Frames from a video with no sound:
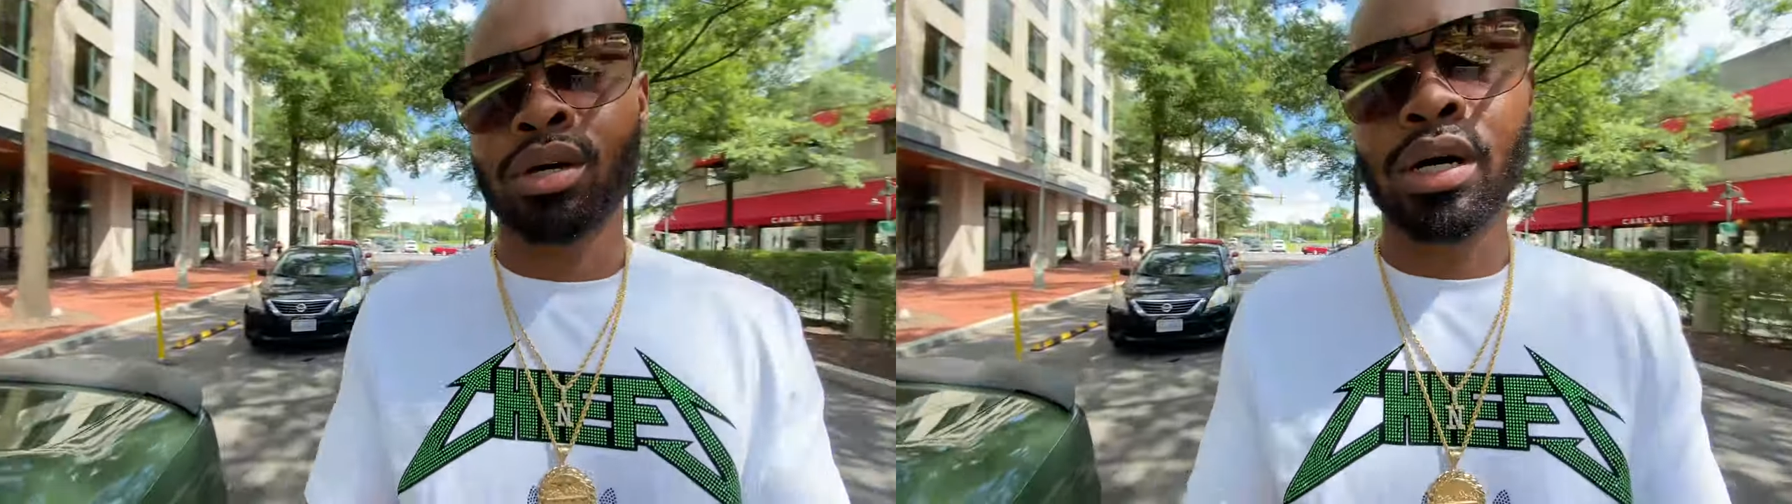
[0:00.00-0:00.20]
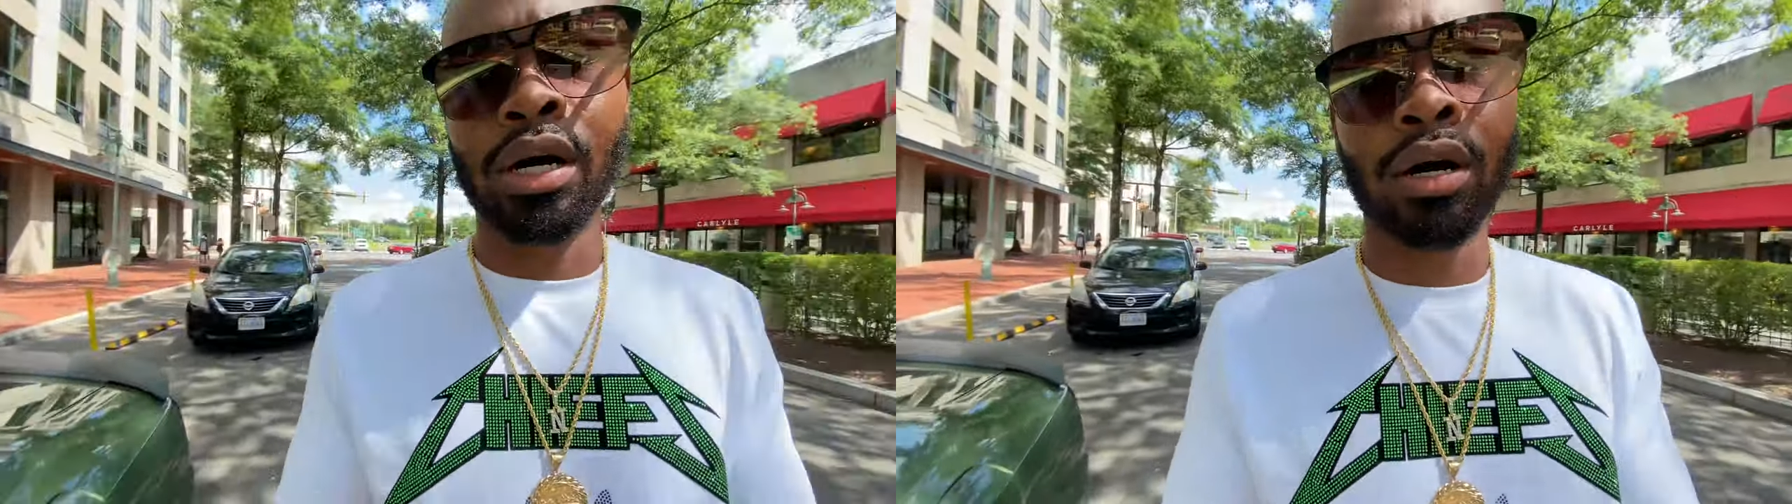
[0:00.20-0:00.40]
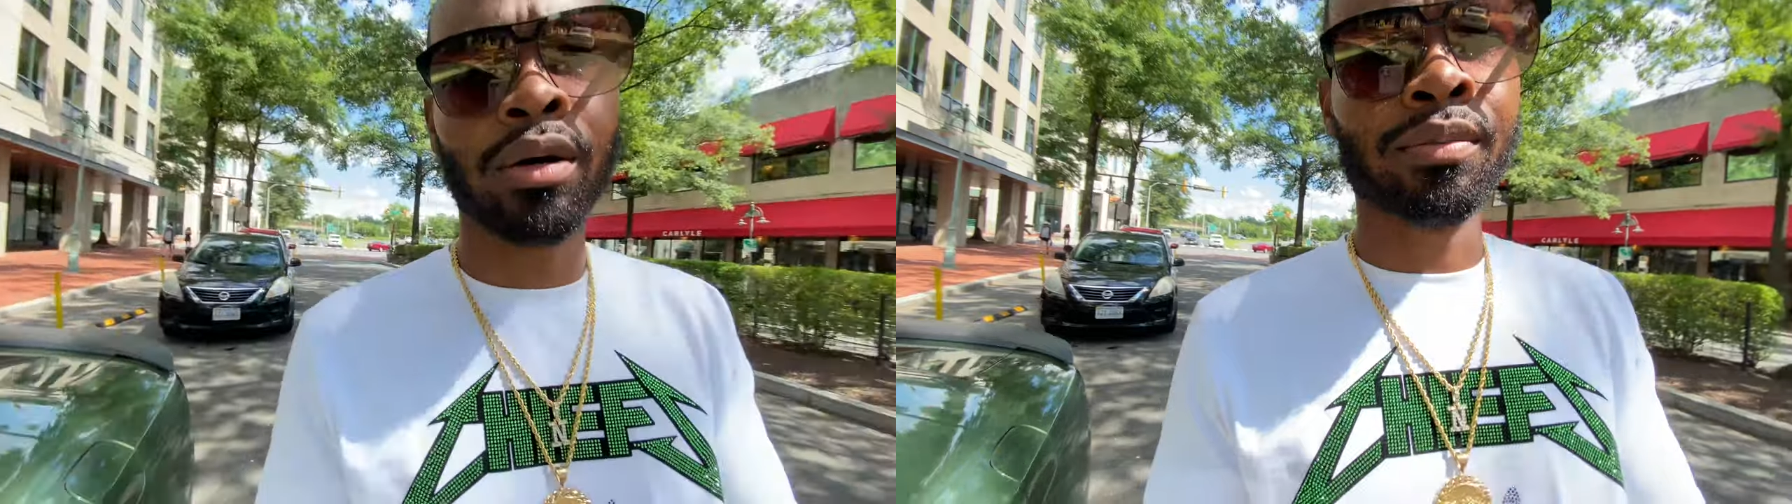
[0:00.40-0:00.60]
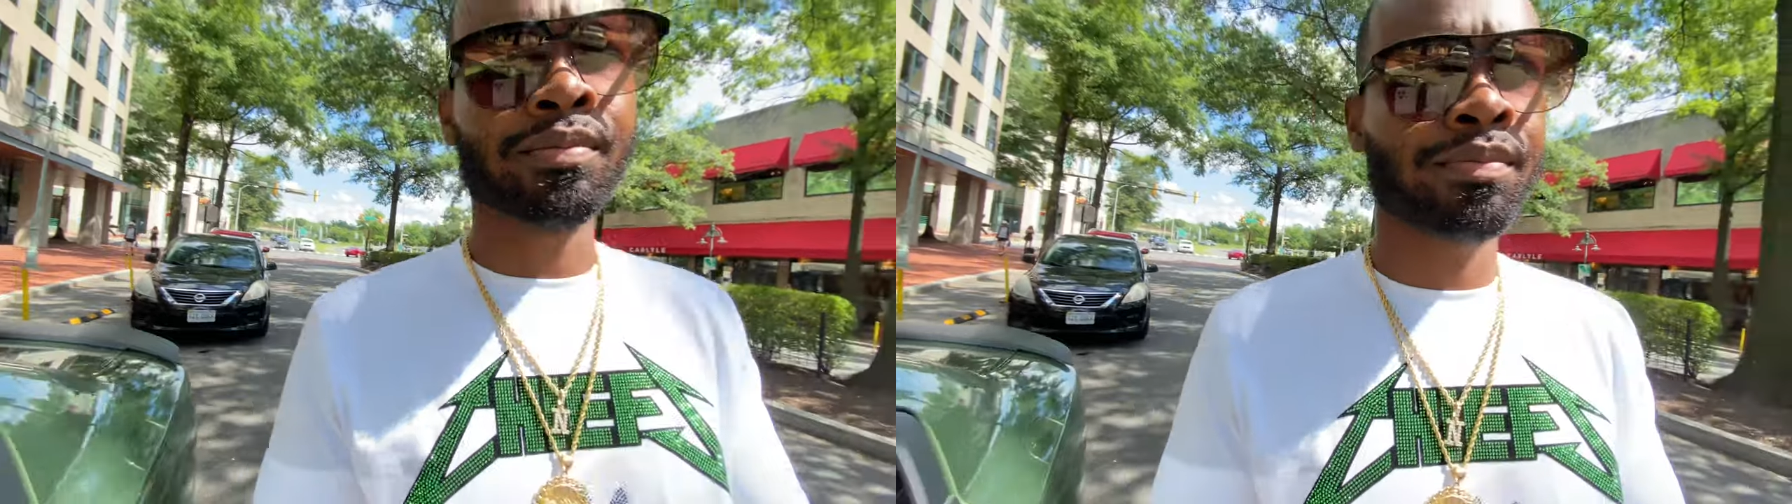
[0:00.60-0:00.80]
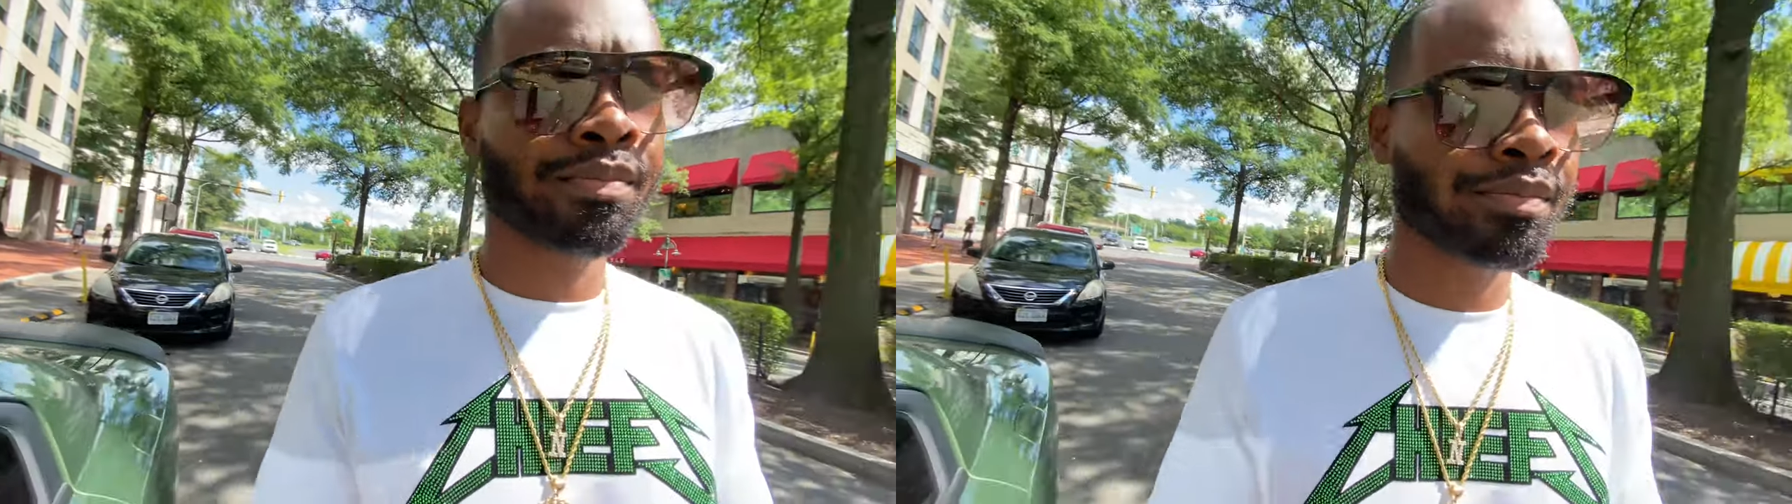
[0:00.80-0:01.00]

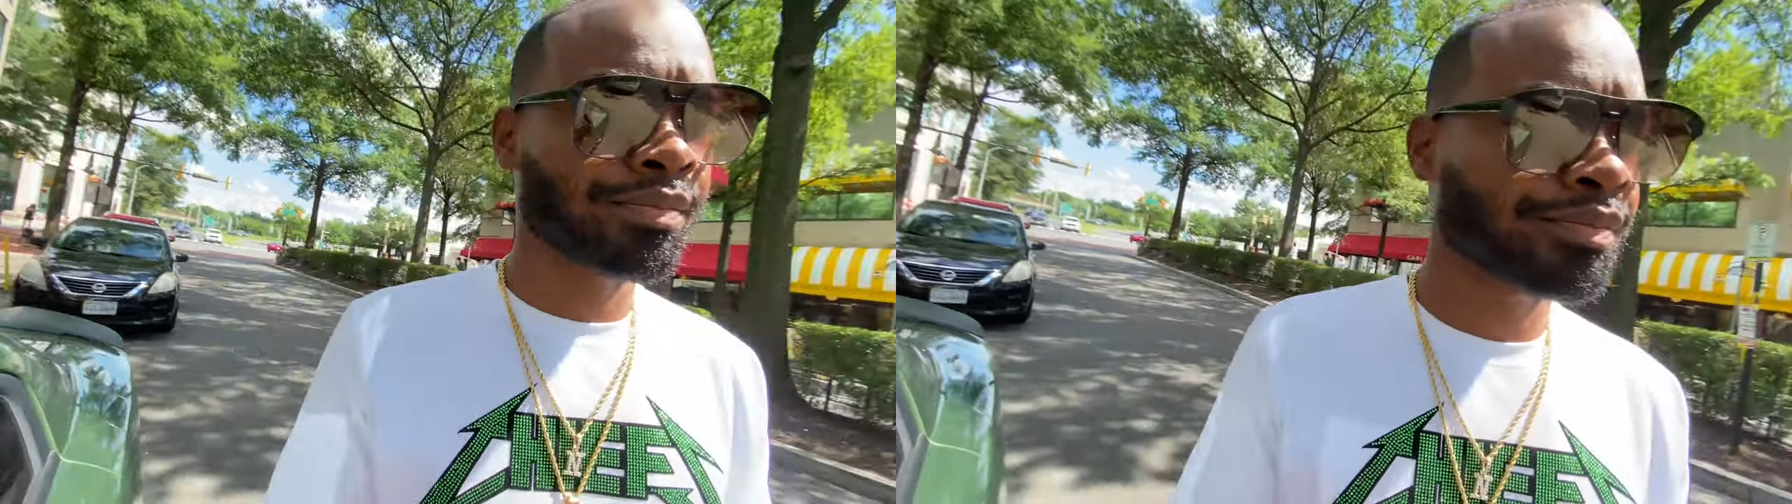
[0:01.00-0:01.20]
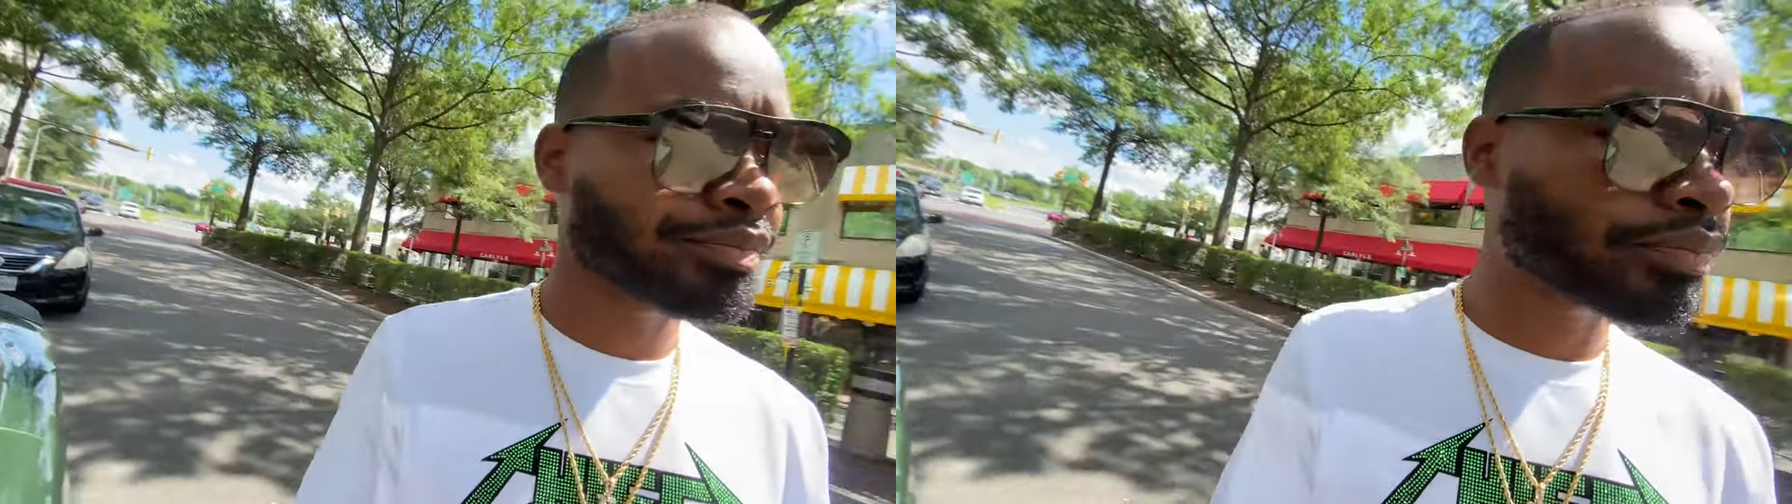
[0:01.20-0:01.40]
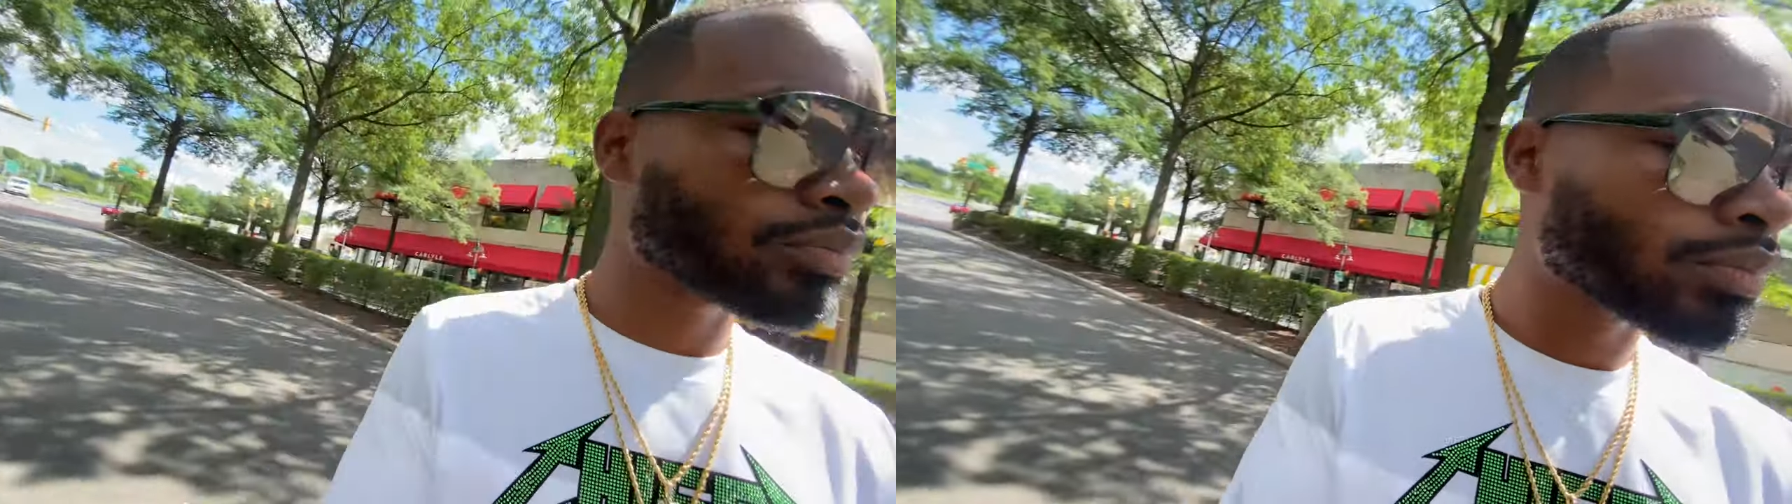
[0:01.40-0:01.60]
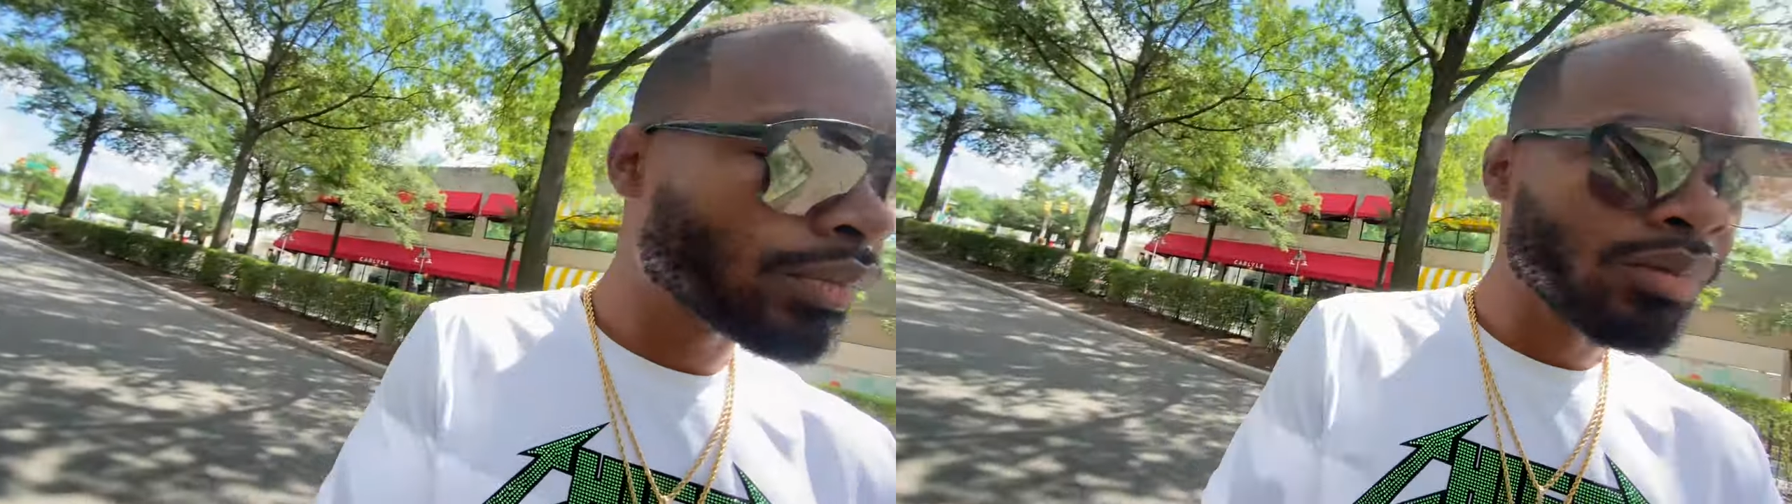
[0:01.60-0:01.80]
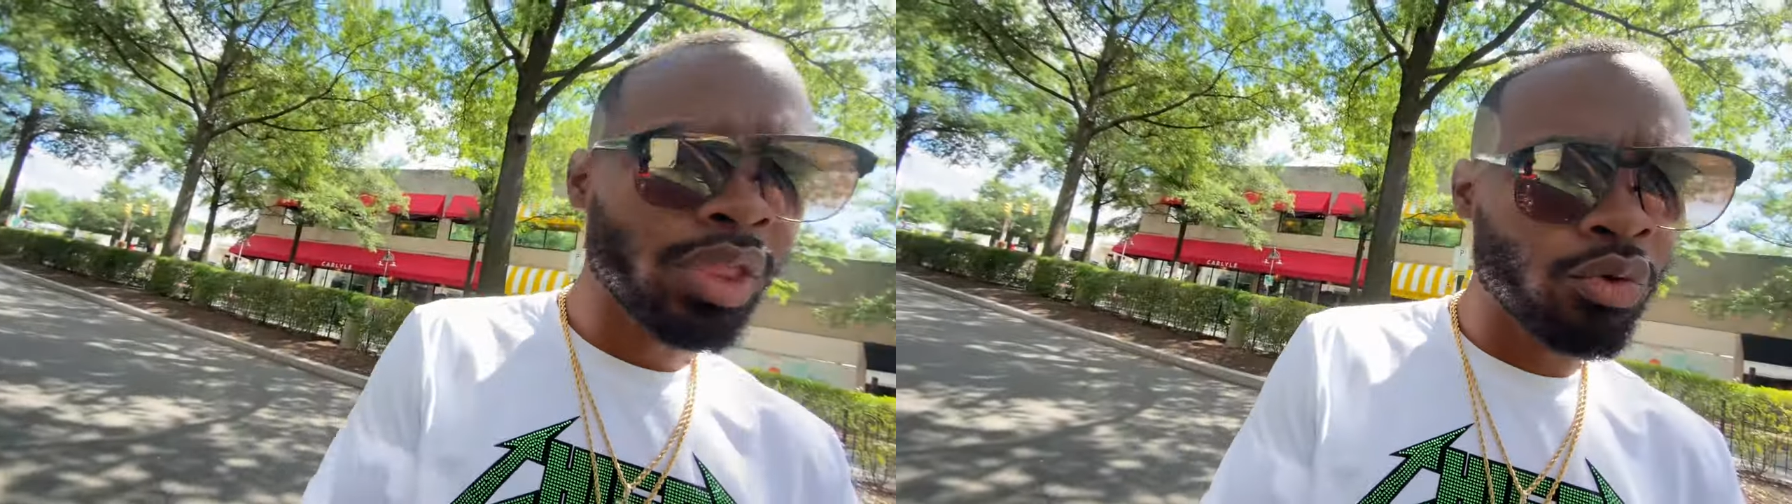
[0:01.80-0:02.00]
Um,
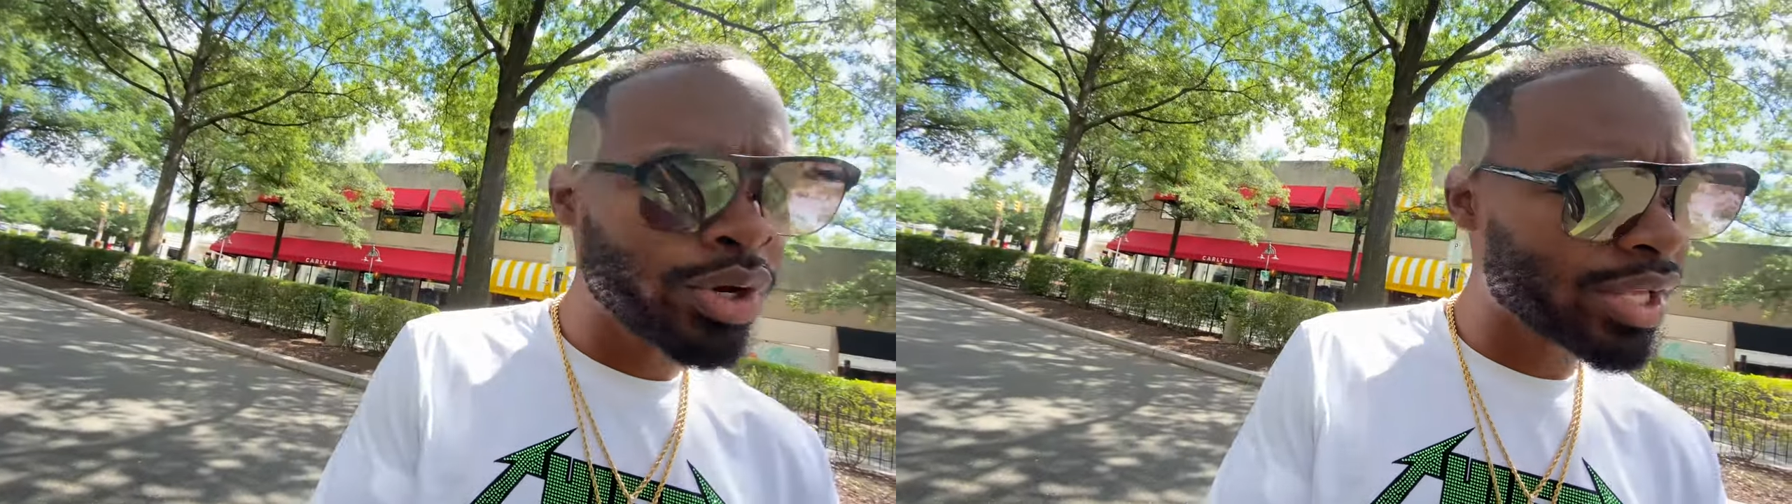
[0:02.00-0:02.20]
we